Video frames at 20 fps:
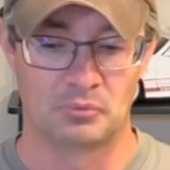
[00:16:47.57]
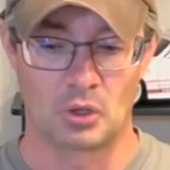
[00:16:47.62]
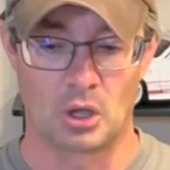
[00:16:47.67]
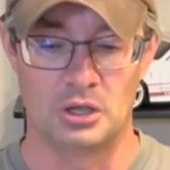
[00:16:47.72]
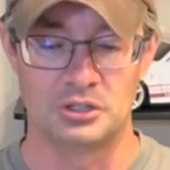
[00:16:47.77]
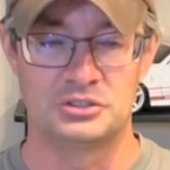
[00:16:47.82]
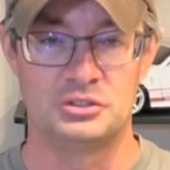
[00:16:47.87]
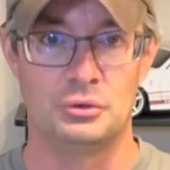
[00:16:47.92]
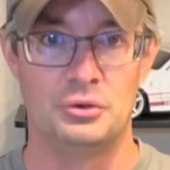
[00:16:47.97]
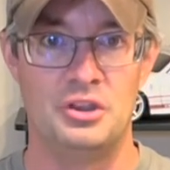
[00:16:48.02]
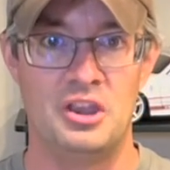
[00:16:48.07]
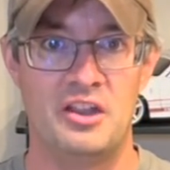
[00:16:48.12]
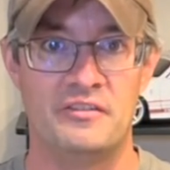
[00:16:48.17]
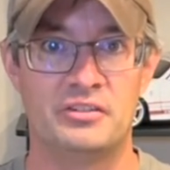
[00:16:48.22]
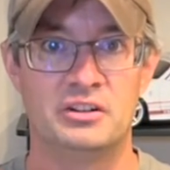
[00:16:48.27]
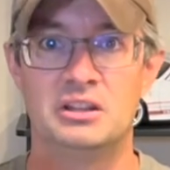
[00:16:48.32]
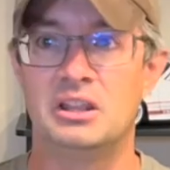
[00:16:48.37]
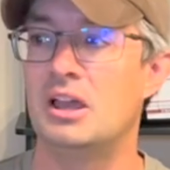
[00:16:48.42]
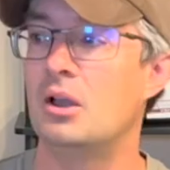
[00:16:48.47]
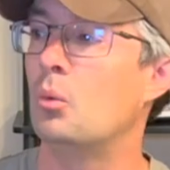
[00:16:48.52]
Also,
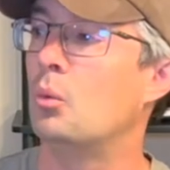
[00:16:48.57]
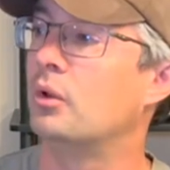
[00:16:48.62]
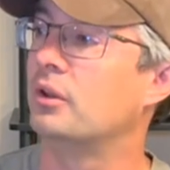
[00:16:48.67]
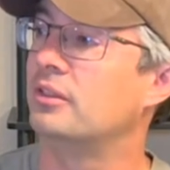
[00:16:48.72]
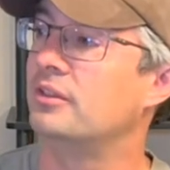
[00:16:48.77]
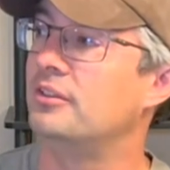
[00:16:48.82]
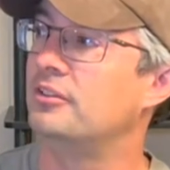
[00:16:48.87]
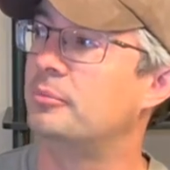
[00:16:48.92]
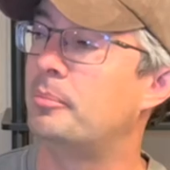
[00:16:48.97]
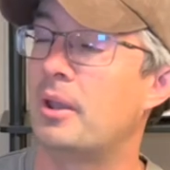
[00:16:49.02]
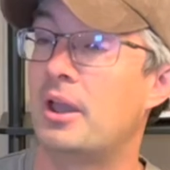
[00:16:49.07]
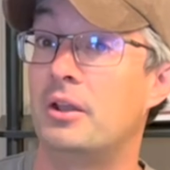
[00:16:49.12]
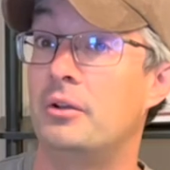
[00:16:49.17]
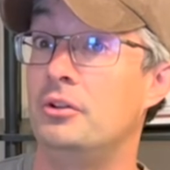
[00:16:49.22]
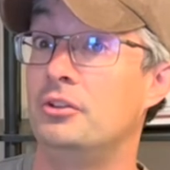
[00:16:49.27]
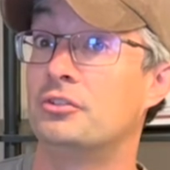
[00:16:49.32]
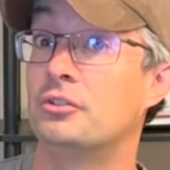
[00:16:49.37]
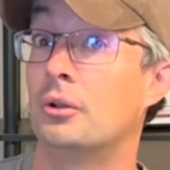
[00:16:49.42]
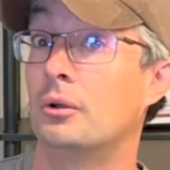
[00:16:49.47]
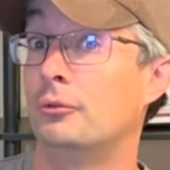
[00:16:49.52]
never let one of these
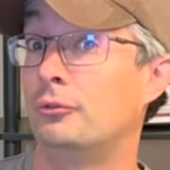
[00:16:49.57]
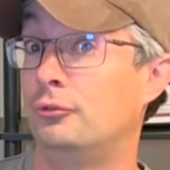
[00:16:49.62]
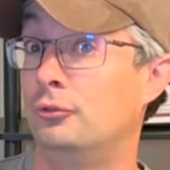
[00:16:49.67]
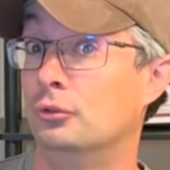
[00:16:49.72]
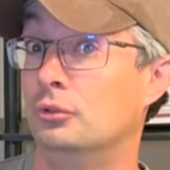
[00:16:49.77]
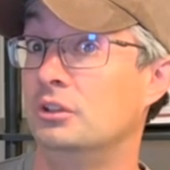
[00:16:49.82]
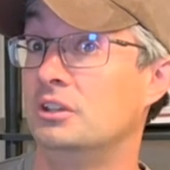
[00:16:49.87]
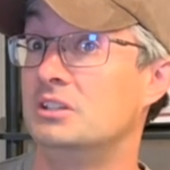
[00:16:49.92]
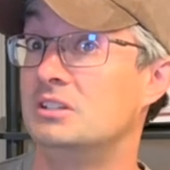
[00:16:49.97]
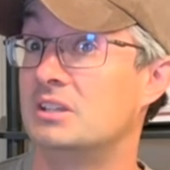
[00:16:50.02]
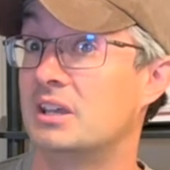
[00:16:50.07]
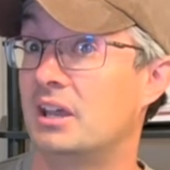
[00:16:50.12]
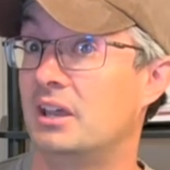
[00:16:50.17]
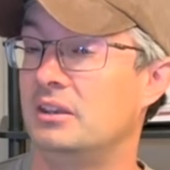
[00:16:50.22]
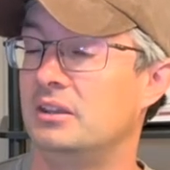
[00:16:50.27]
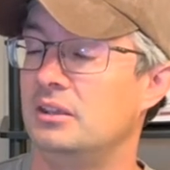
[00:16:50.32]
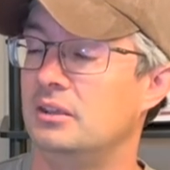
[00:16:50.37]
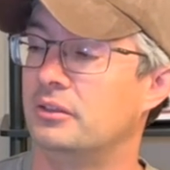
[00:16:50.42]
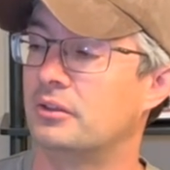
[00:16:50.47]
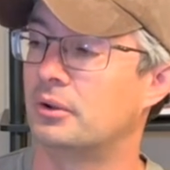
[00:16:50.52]
batteries go fully
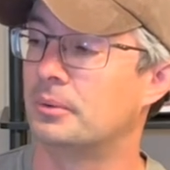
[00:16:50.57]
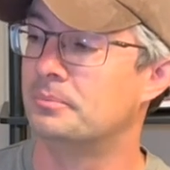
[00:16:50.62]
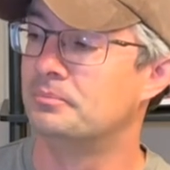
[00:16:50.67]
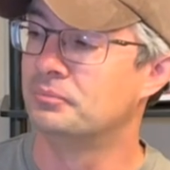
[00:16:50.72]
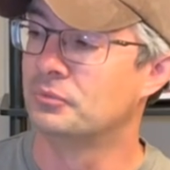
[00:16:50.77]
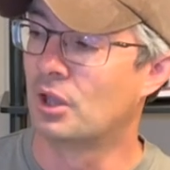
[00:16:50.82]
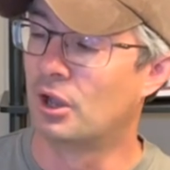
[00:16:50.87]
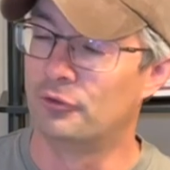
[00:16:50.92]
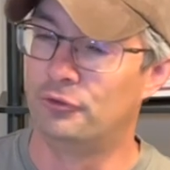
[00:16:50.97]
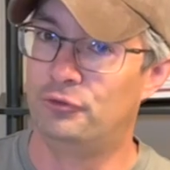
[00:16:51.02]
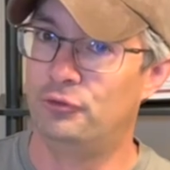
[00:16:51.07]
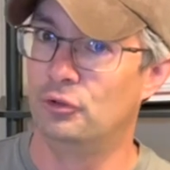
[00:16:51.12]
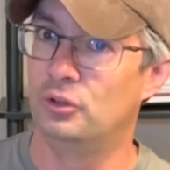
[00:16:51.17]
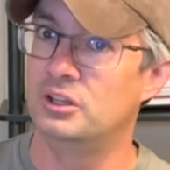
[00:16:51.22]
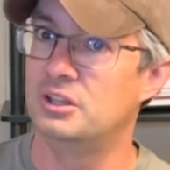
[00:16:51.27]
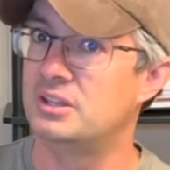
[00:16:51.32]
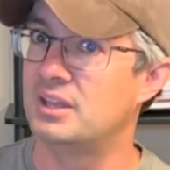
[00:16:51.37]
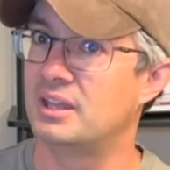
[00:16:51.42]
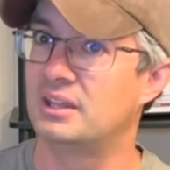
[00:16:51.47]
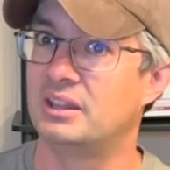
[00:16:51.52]
dead either. A
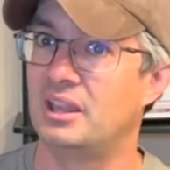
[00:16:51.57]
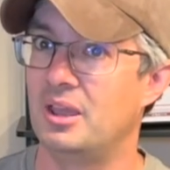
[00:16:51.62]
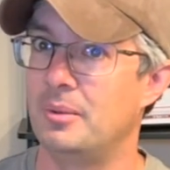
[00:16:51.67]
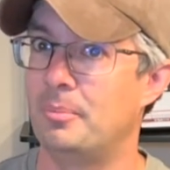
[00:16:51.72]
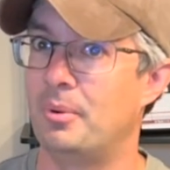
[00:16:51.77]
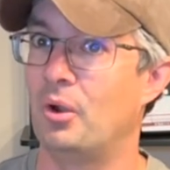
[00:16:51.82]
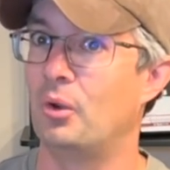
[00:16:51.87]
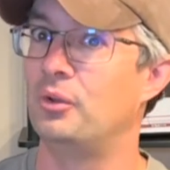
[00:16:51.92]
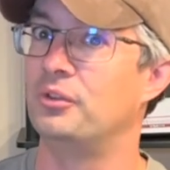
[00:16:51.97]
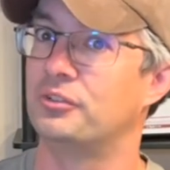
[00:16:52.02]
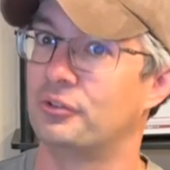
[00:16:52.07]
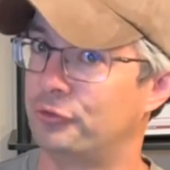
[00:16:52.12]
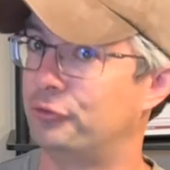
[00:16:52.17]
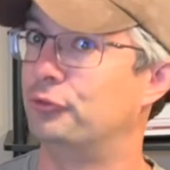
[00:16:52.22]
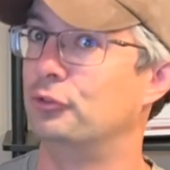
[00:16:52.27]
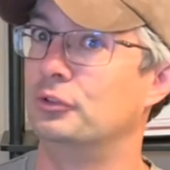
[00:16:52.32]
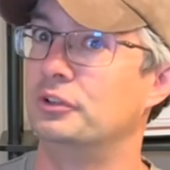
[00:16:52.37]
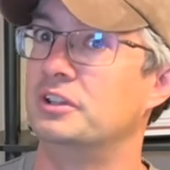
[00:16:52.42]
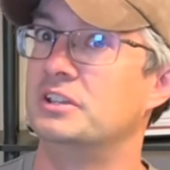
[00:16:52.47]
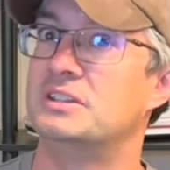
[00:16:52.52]
fully dead LiPo is a
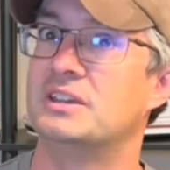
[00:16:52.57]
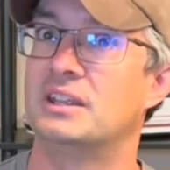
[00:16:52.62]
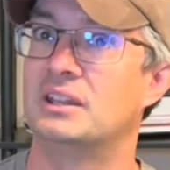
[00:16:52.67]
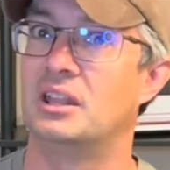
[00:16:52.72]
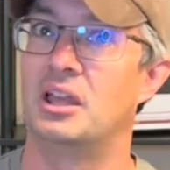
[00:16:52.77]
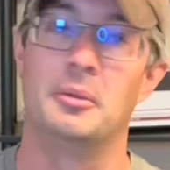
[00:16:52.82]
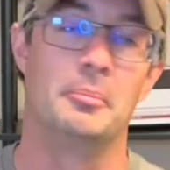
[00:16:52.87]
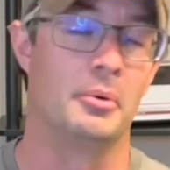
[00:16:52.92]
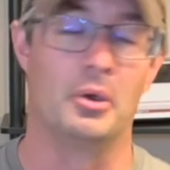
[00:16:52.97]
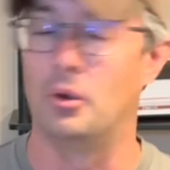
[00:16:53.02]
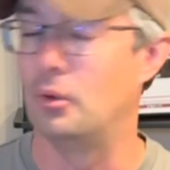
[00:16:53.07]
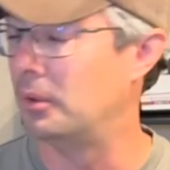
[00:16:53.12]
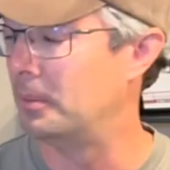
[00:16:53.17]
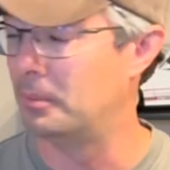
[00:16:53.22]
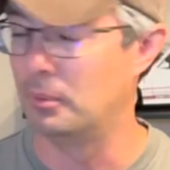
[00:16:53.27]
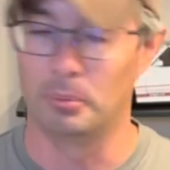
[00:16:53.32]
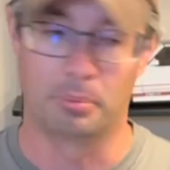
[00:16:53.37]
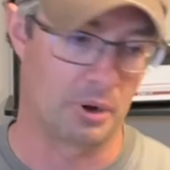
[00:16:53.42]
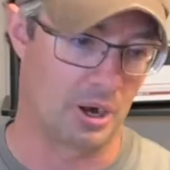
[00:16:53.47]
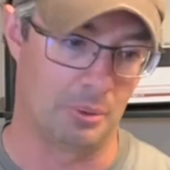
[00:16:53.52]
fully dead LiPo. It
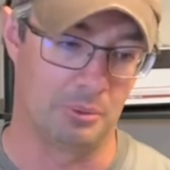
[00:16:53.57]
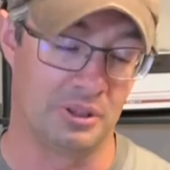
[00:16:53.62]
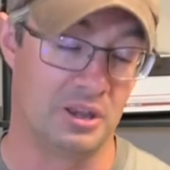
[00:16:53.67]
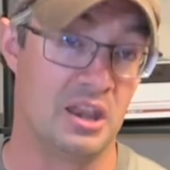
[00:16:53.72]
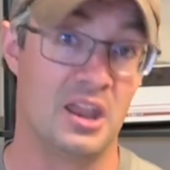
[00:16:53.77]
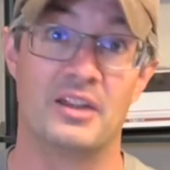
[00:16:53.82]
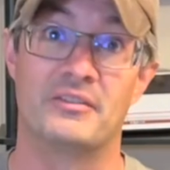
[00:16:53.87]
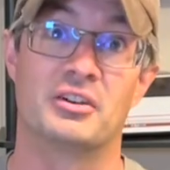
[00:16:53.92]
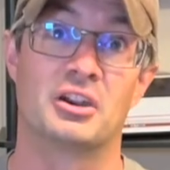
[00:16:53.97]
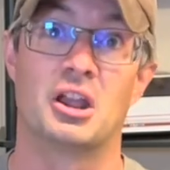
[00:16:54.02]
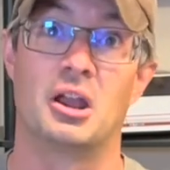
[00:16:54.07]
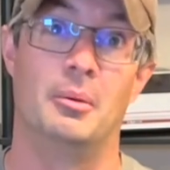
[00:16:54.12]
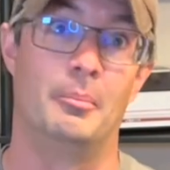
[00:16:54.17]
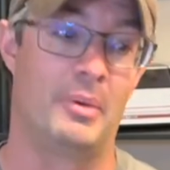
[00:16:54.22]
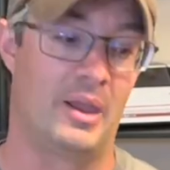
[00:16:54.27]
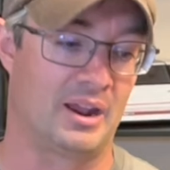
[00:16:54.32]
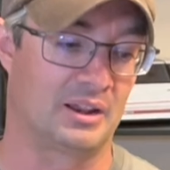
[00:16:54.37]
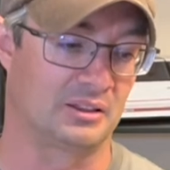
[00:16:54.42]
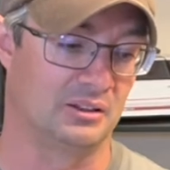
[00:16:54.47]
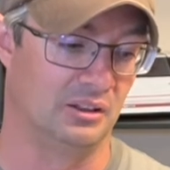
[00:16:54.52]
will probably never come
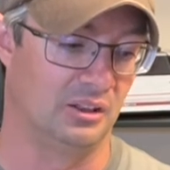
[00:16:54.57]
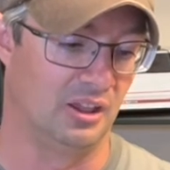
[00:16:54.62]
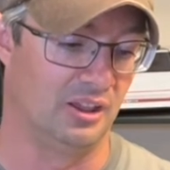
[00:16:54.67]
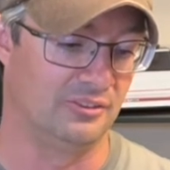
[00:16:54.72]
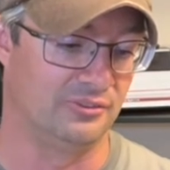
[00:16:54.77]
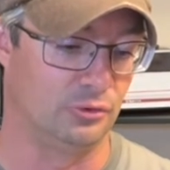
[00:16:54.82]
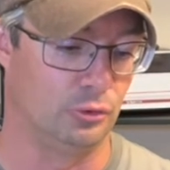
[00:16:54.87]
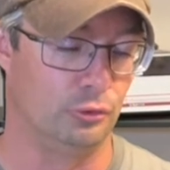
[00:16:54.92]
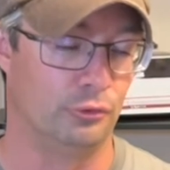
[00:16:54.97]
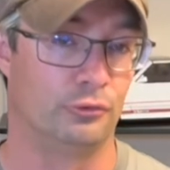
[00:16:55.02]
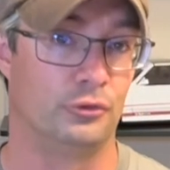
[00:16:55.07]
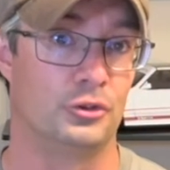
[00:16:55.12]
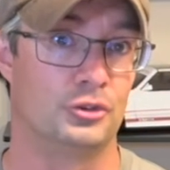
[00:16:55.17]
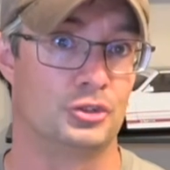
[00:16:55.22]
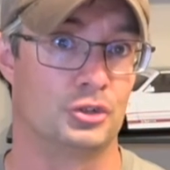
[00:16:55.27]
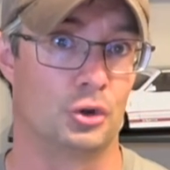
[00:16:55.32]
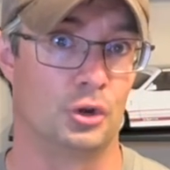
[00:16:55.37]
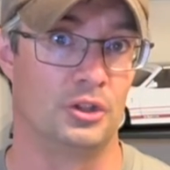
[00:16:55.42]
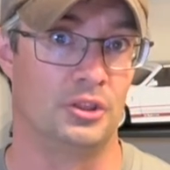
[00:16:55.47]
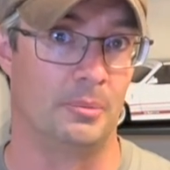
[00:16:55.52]
back to life. You've
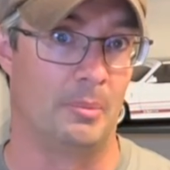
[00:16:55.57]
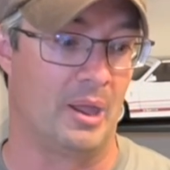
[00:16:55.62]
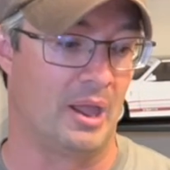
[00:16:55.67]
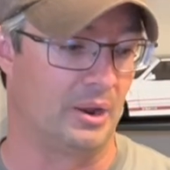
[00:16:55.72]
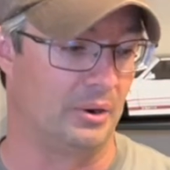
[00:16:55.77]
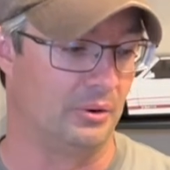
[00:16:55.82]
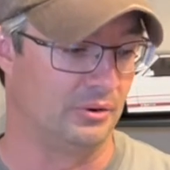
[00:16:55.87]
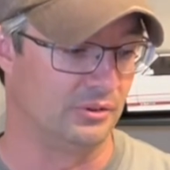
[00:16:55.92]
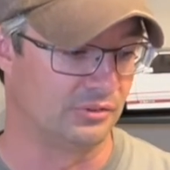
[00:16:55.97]
destroyed the battery.